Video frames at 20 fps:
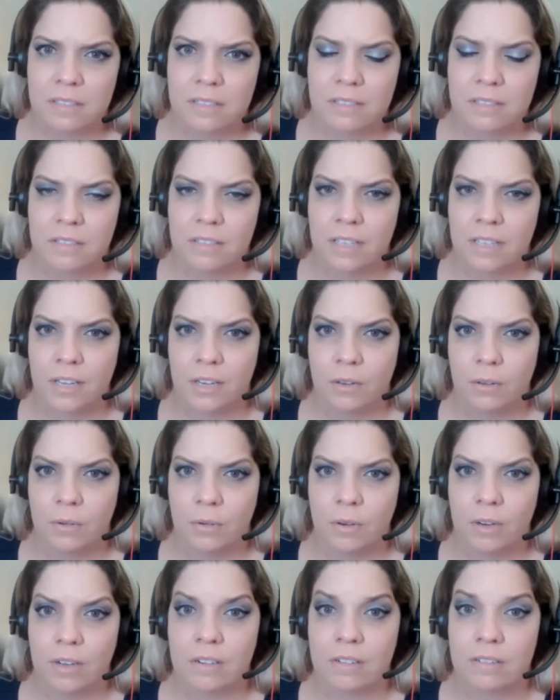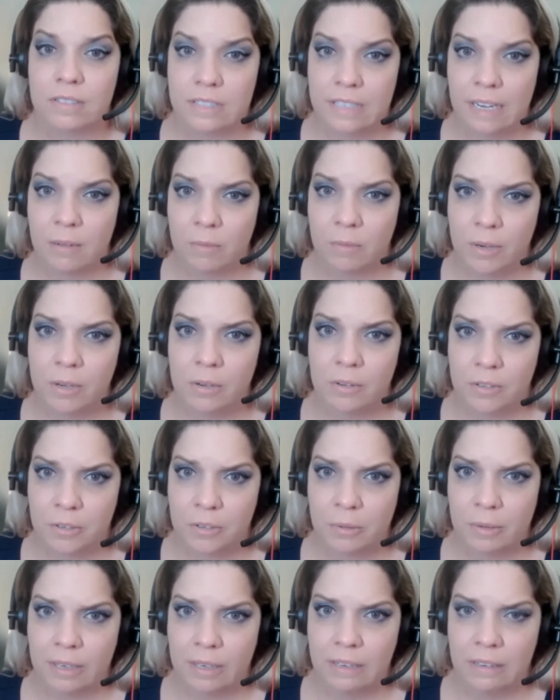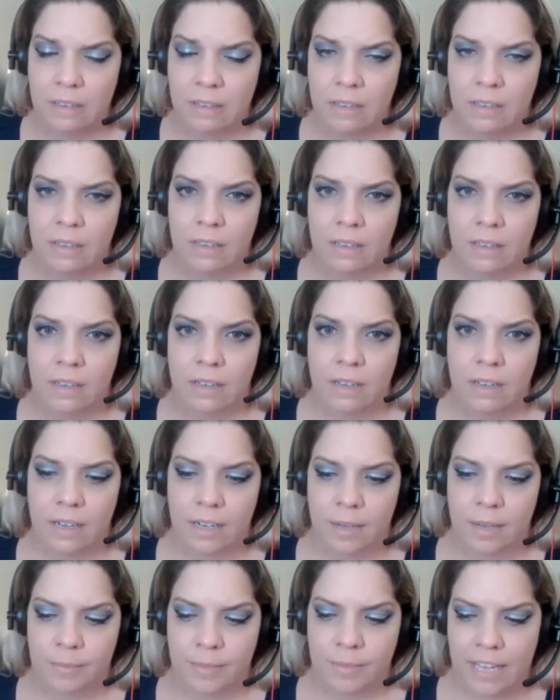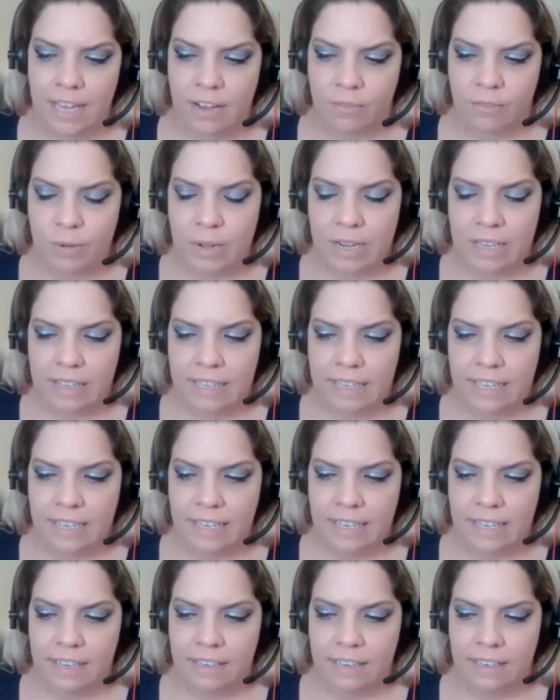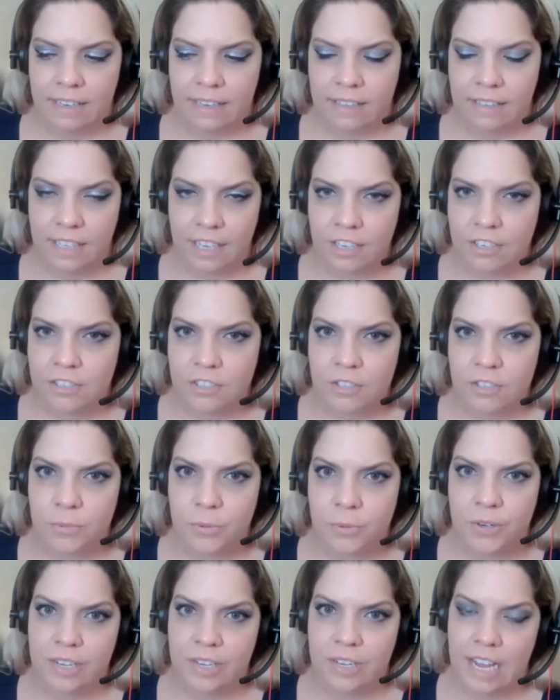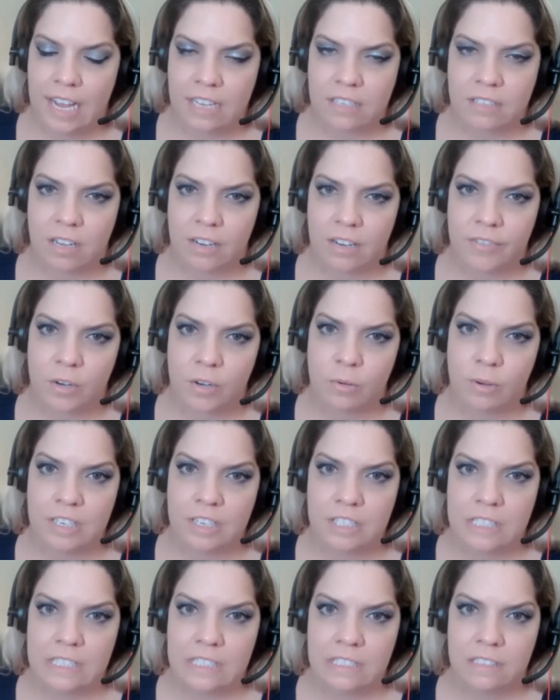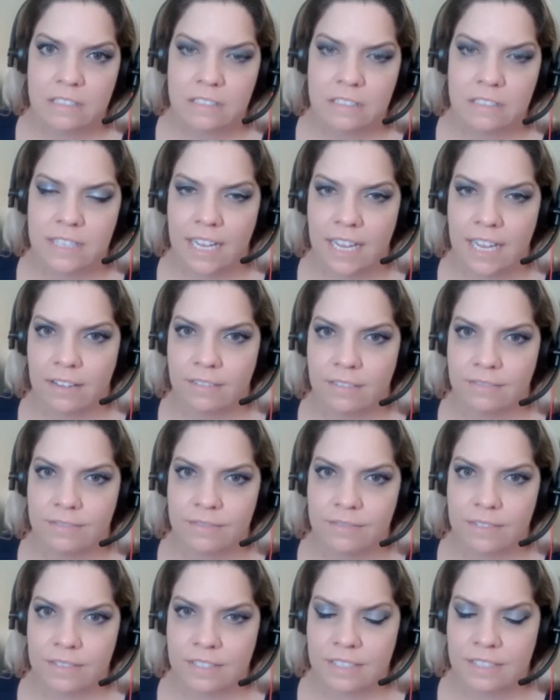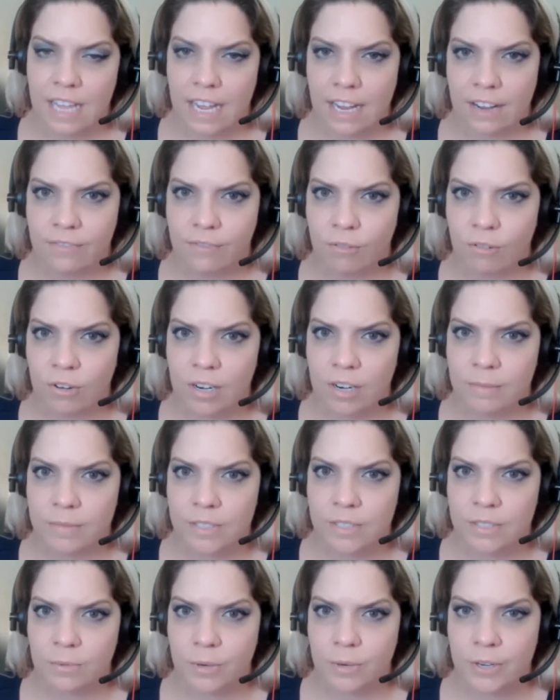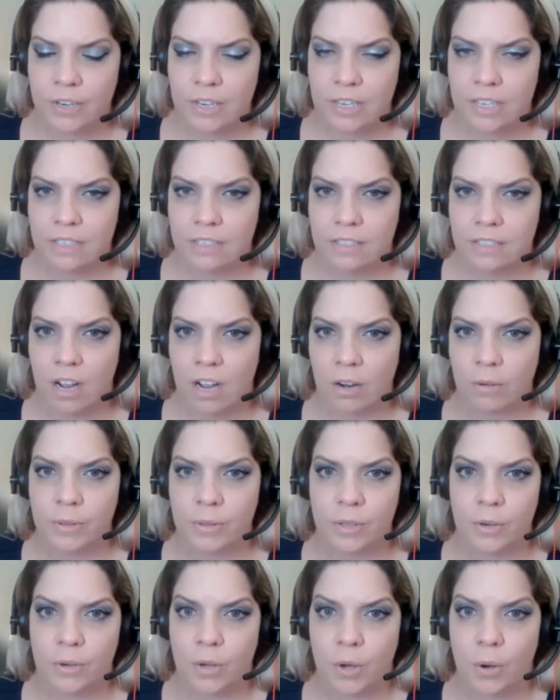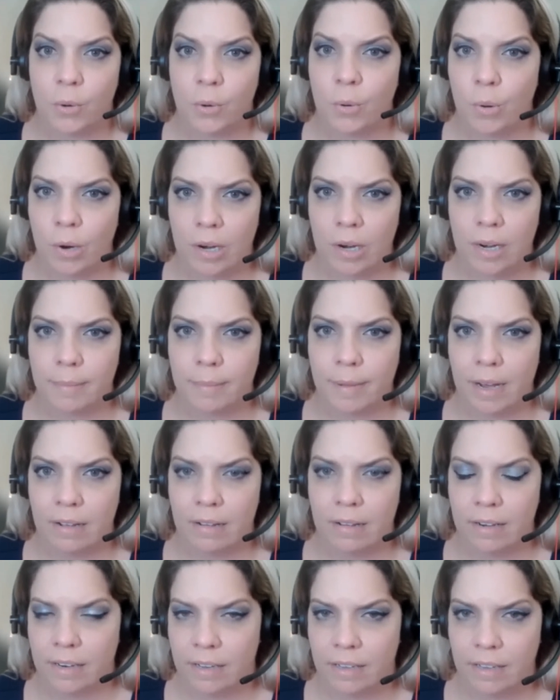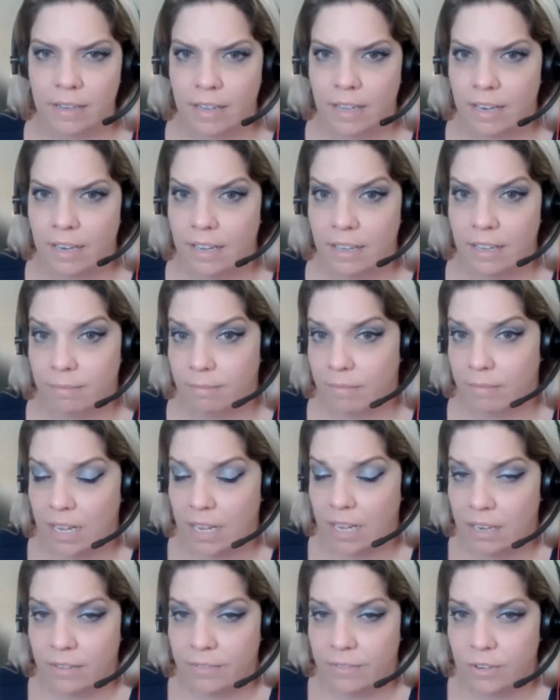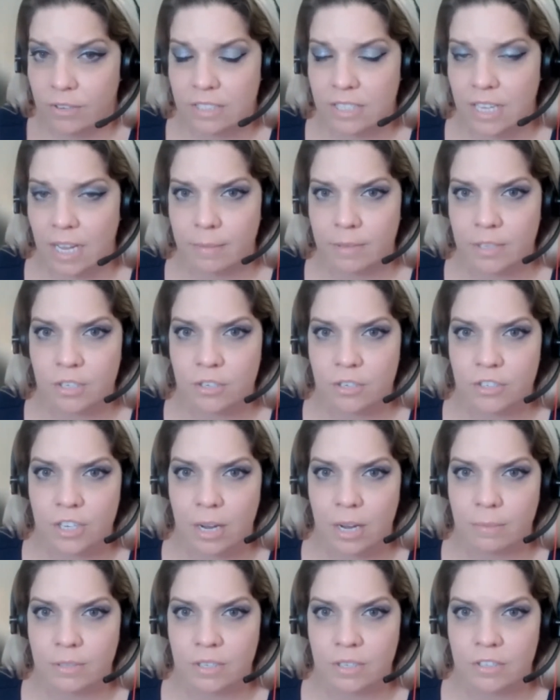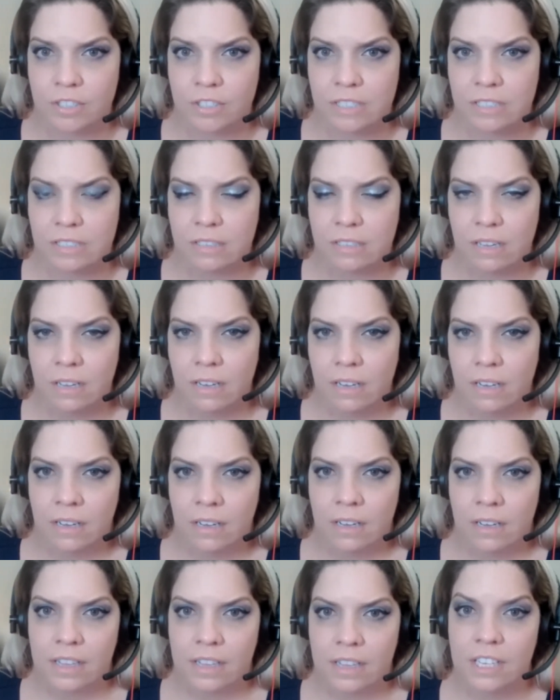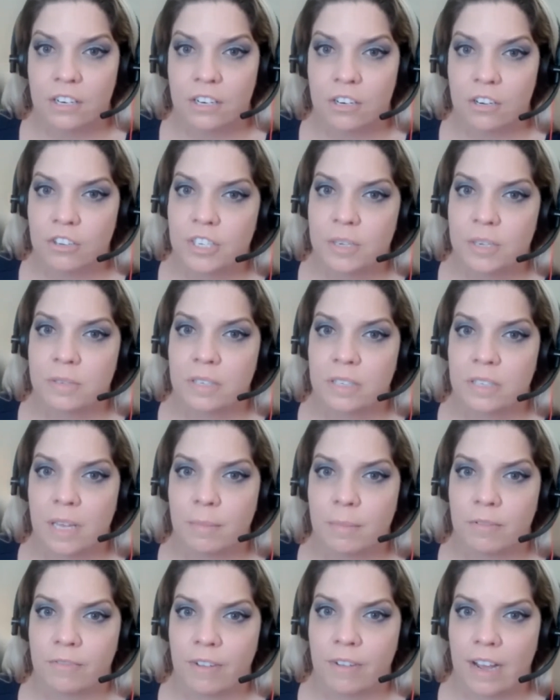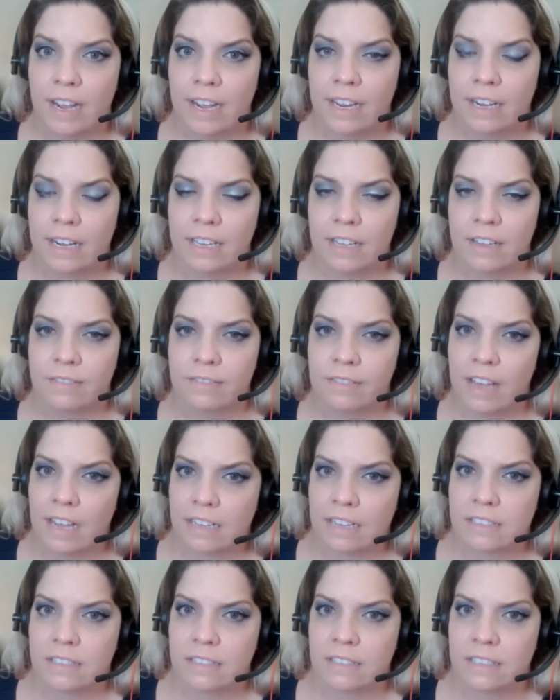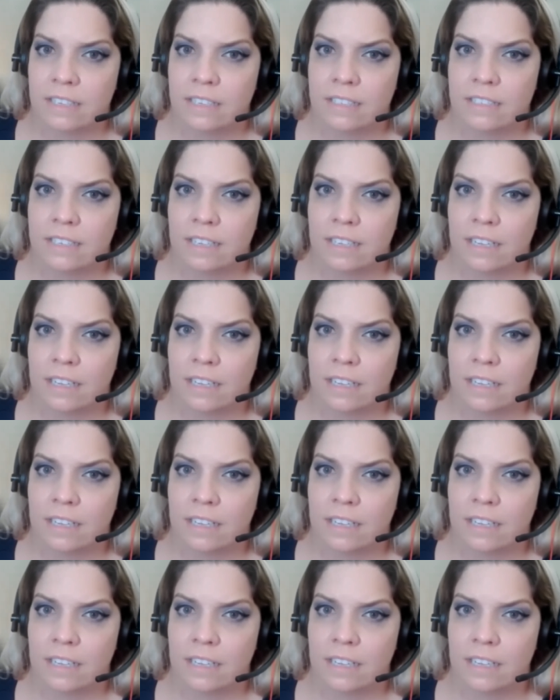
so that you understand what you're doing. They have weekly lectures where you can ask all of your questions. They have Slack forums where you can talk with your cohort about any of your assignments or job searches. The internships that they provide give excellent